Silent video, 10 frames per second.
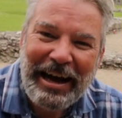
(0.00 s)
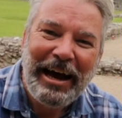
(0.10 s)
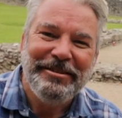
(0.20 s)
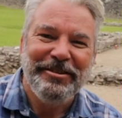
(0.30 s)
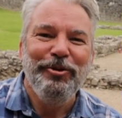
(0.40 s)

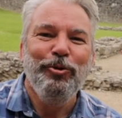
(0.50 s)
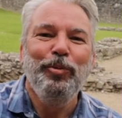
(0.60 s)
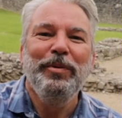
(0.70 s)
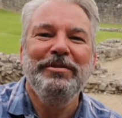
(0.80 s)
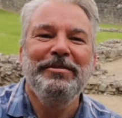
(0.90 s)
As the
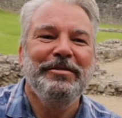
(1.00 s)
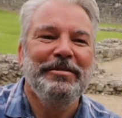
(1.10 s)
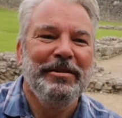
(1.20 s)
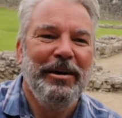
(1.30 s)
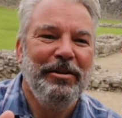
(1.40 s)

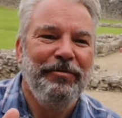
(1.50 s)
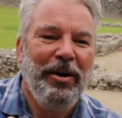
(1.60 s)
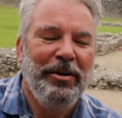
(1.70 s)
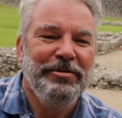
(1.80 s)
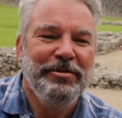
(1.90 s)
Normans
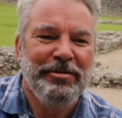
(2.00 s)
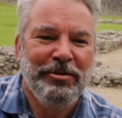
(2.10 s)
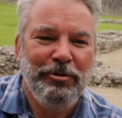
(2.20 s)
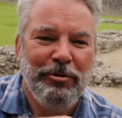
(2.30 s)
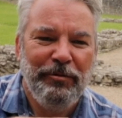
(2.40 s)
advanced
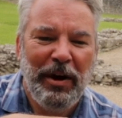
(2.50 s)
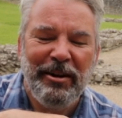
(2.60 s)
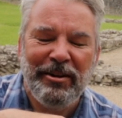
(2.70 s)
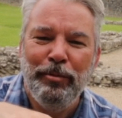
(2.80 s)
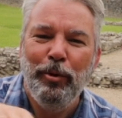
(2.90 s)
through the Vale
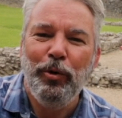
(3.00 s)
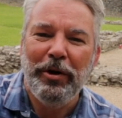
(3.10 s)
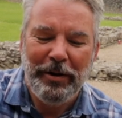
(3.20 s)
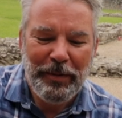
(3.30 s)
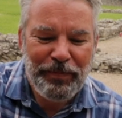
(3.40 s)
of
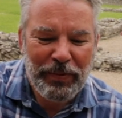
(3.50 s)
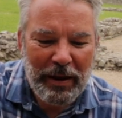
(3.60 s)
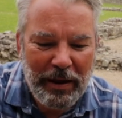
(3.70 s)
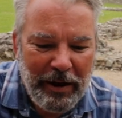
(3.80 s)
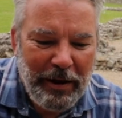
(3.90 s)
Glamorgan,
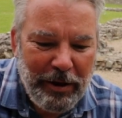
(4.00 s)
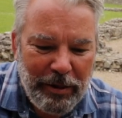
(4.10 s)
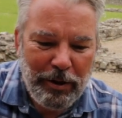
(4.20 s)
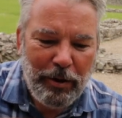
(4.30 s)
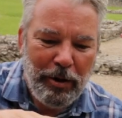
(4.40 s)

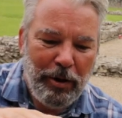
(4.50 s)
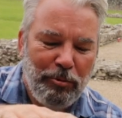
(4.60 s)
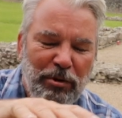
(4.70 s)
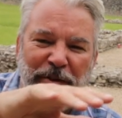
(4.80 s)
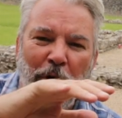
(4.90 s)
the
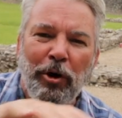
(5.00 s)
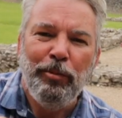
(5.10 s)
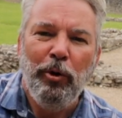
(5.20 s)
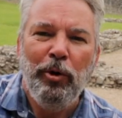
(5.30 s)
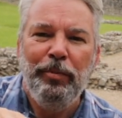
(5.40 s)
River
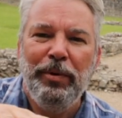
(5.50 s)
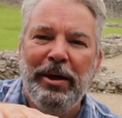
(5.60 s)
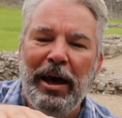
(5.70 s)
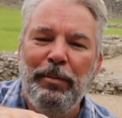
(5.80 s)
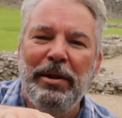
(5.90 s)
Ogmore
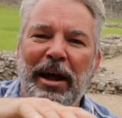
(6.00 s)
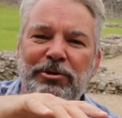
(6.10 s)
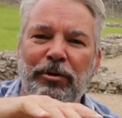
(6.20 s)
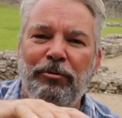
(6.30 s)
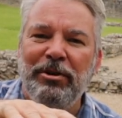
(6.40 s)
became a
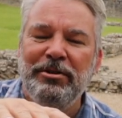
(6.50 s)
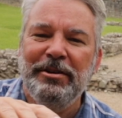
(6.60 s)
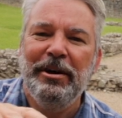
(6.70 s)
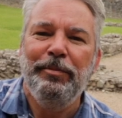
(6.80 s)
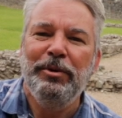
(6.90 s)
natural
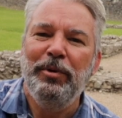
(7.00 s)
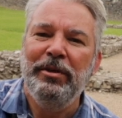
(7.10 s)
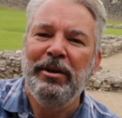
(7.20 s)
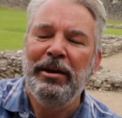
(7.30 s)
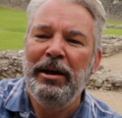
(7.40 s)
frontier
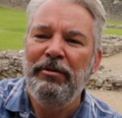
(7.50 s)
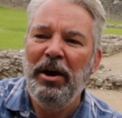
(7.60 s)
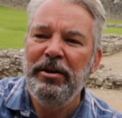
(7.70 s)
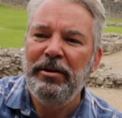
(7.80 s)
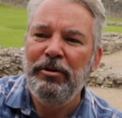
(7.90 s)
between the
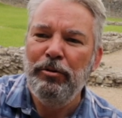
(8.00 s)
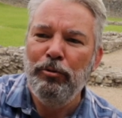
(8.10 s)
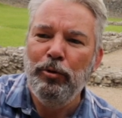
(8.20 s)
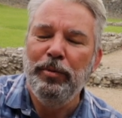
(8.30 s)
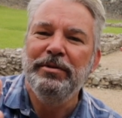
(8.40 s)
invading
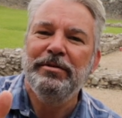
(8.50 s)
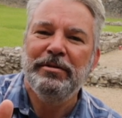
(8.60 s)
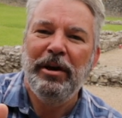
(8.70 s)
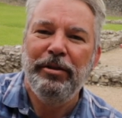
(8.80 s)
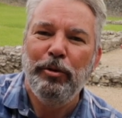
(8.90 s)

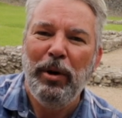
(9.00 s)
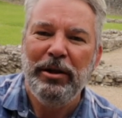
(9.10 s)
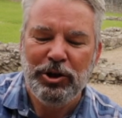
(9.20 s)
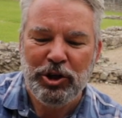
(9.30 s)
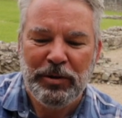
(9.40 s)
Normans and the
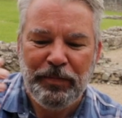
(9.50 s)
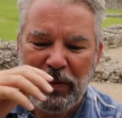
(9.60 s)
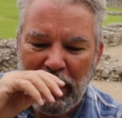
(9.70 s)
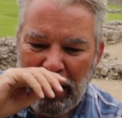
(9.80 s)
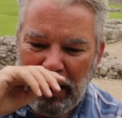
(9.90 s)
Welsh,
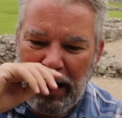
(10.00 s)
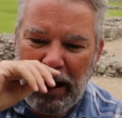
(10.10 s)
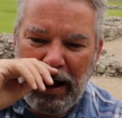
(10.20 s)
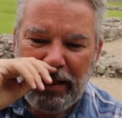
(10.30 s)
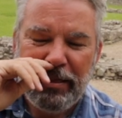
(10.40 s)

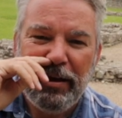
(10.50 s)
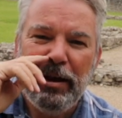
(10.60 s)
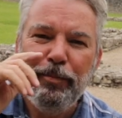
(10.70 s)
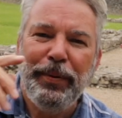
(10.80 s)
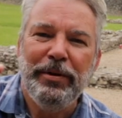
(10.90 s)
and
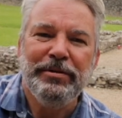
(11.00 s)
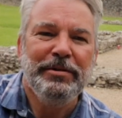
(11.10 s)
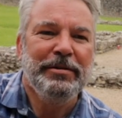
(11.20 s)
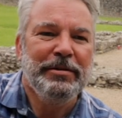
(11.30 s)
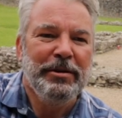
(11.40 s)
they
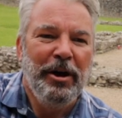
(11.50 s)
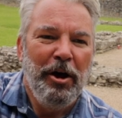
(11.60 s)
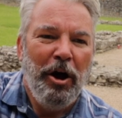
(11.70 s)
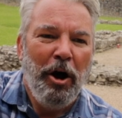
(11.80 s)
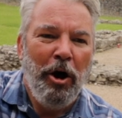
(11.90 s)
built
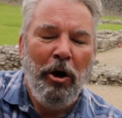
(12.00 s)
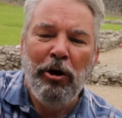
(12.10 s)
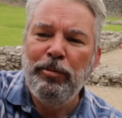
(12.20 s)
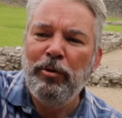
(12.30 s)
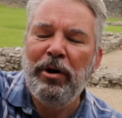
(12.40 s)

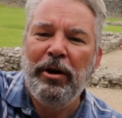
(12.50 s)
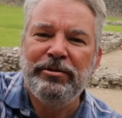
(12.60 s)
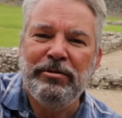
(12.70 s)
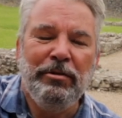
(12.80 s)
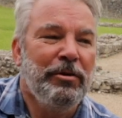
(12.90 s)
Ogmore
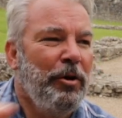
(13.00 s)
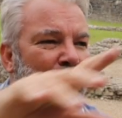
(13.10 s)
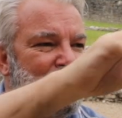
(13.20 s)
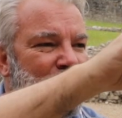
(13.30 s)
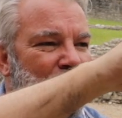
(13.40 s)
Castle, Coity